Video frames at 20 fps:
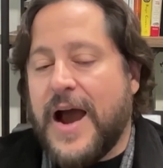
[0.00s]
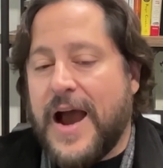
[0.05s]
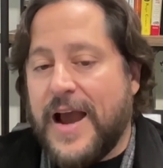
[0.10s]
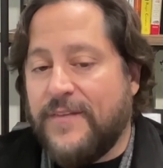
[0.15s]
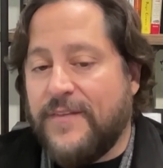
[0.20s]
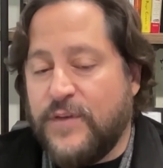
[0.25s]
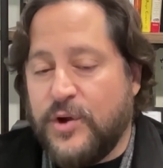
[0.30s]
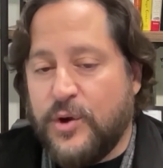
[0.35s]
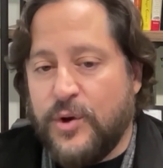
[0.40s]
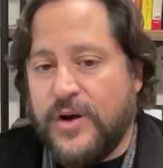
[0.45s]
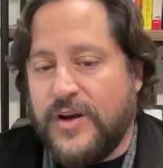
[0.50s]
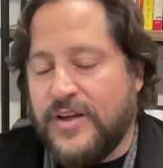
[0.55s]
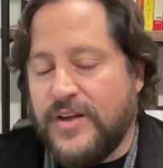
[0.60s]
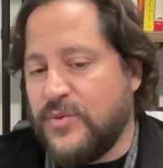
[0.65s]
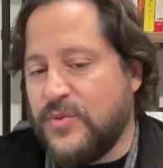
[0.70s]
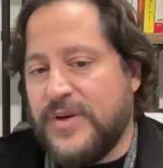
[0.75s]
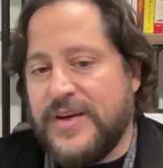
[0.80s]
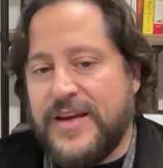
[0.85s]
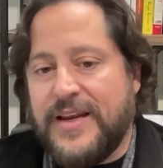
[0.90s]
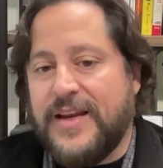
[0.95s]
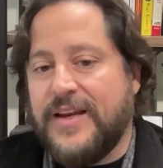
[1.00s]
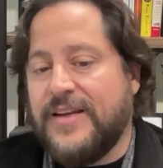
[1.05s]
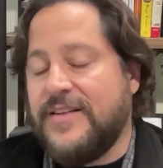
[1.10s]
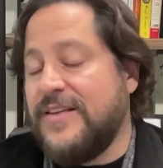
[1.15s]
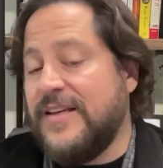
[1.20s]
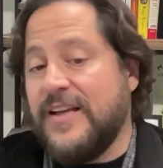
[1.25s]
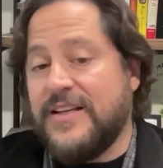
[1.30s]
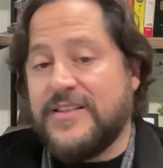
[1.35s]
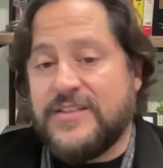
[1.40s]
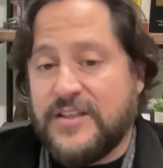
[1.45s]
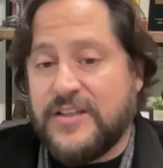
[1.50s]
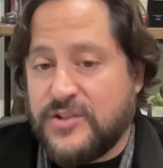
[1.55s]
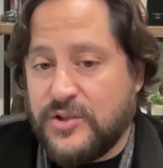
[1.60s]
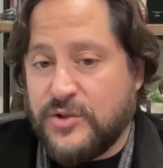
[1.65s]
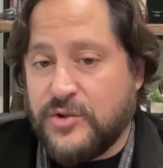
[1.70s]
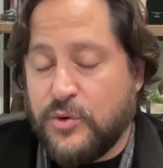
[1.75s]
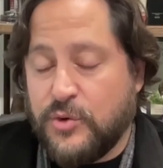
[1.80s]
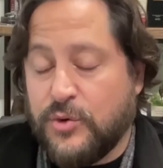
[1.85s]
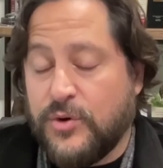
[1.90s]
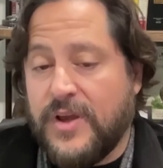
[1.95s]
I view it as we need a
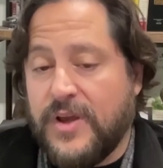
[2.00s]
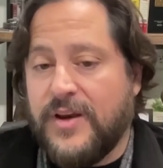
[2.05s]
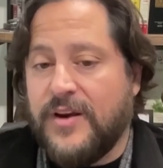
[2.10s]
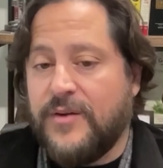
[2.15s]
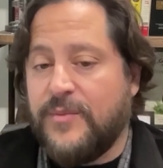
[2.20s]
de-extinction toolkit.